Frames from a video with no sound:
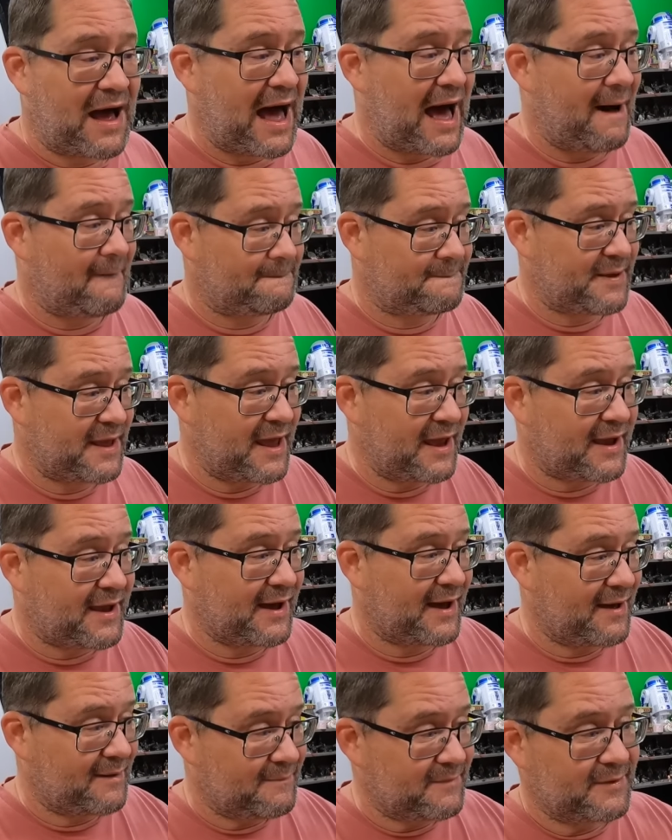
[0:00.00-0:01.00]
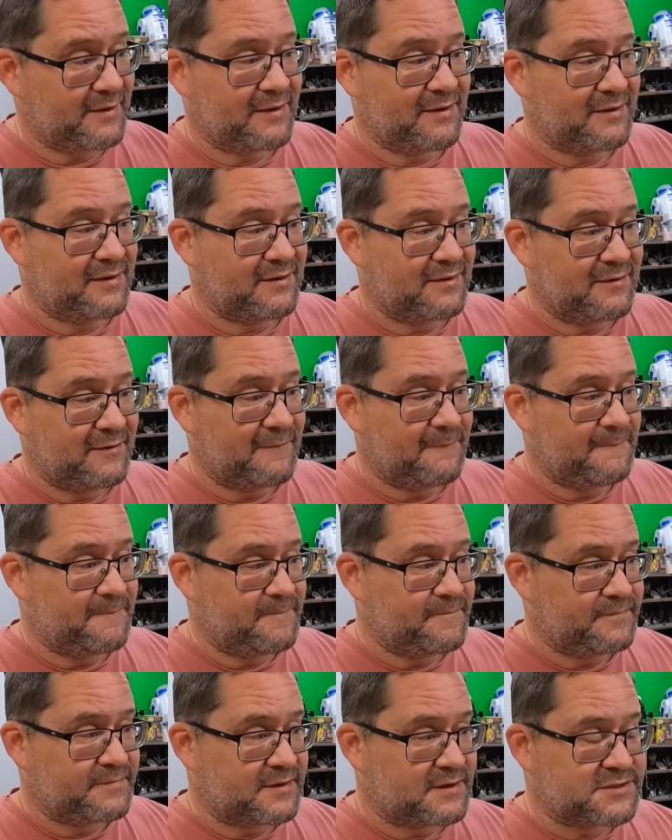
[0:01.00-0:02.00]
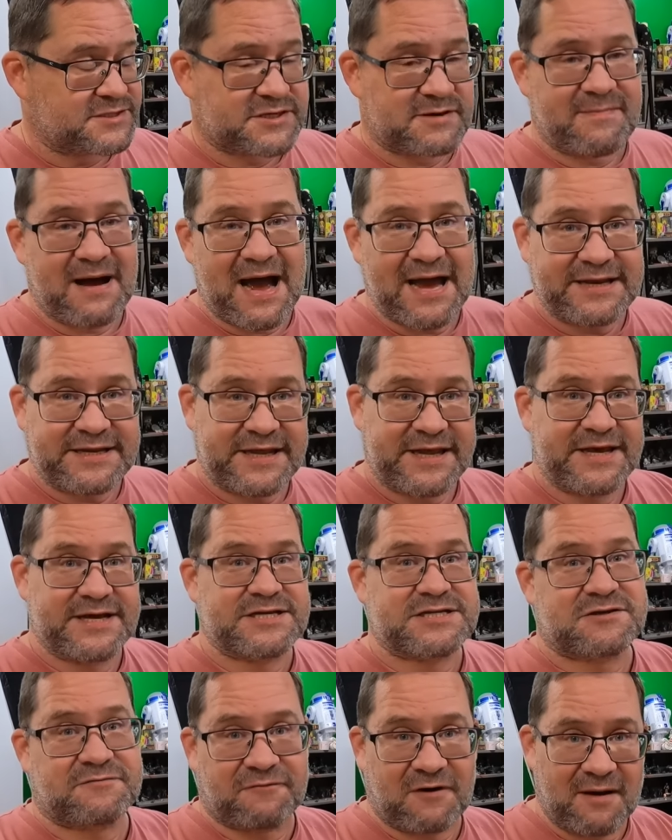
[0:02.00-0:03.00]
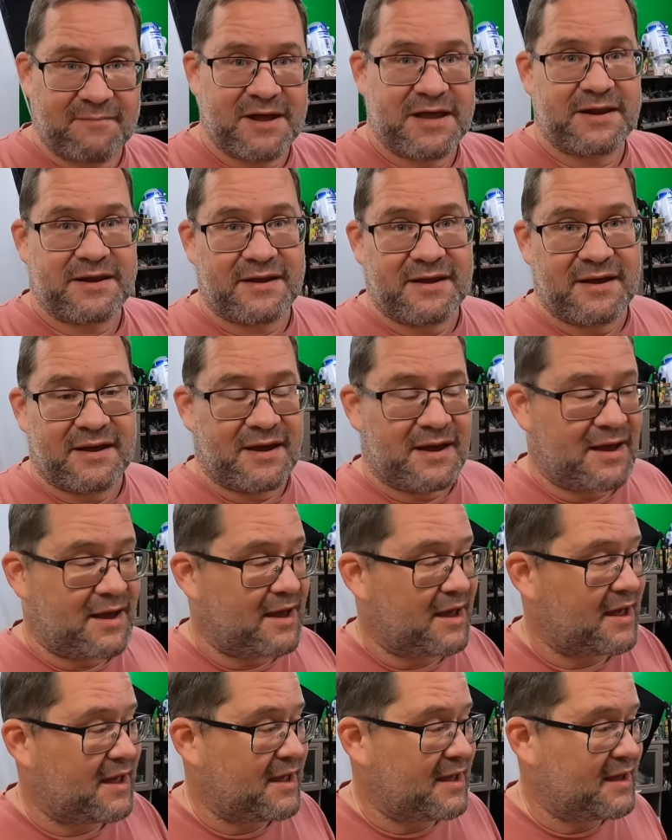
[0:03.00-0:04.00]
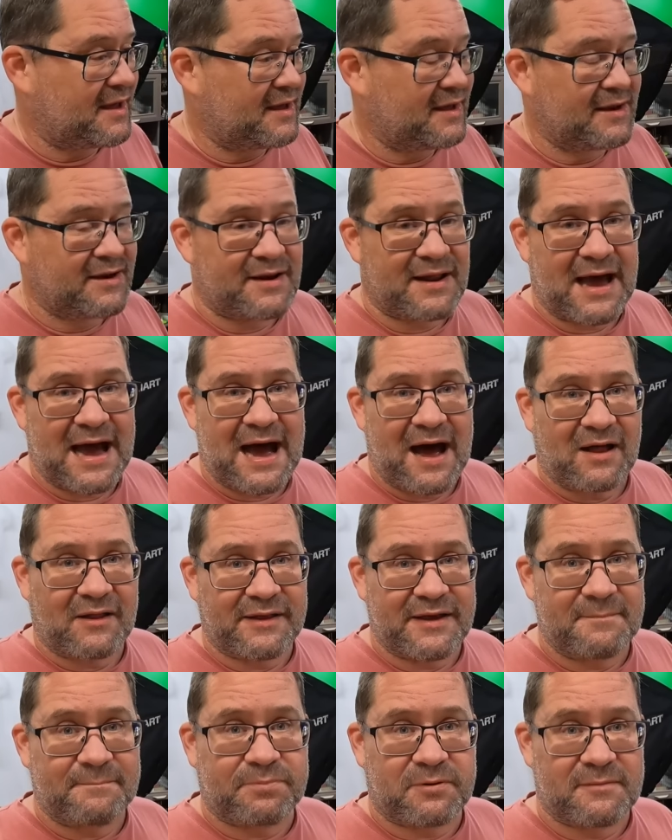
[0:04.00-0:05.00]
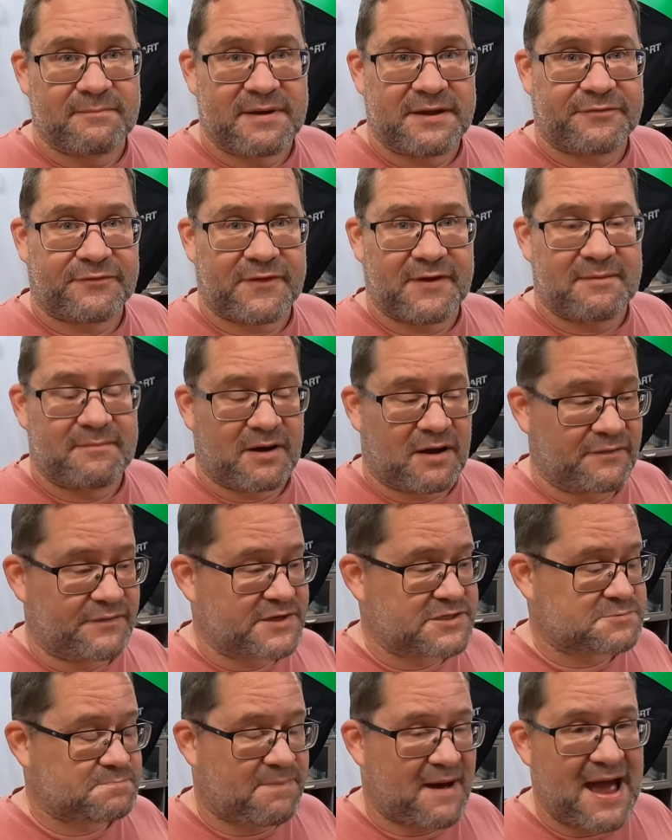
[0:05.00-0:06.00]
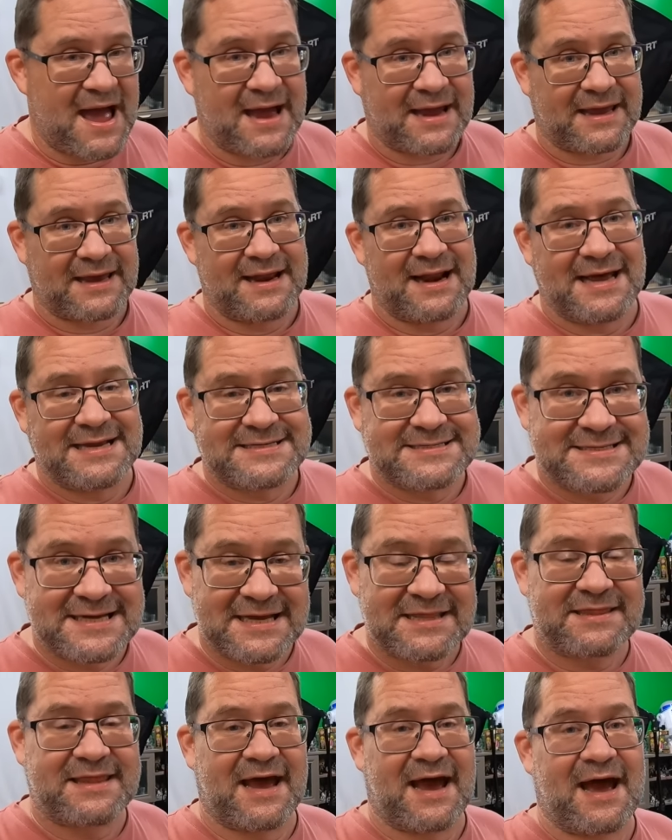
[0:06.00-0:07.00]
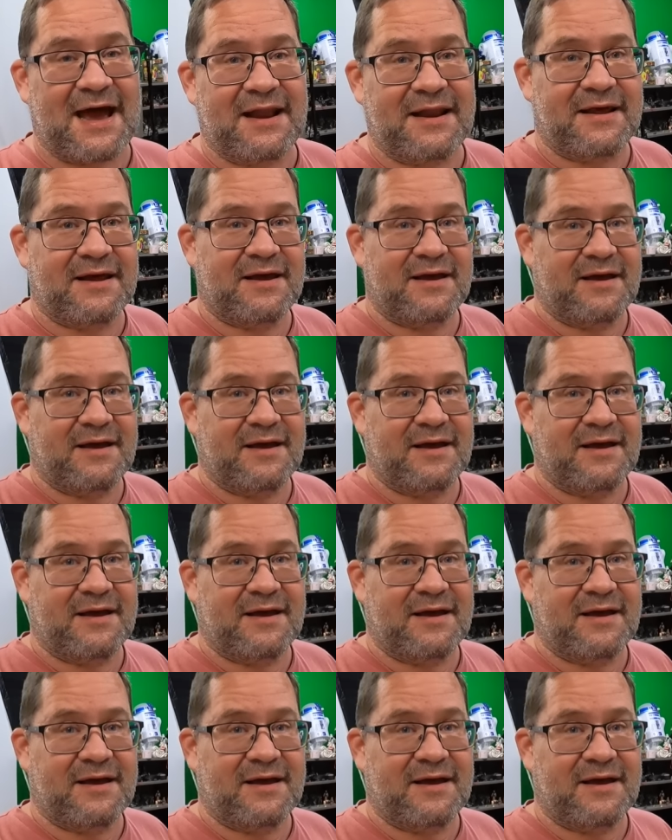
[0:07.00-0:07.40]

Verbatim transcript: I'll pick up some ideas from it and I'll implement them on this pack. And I did that.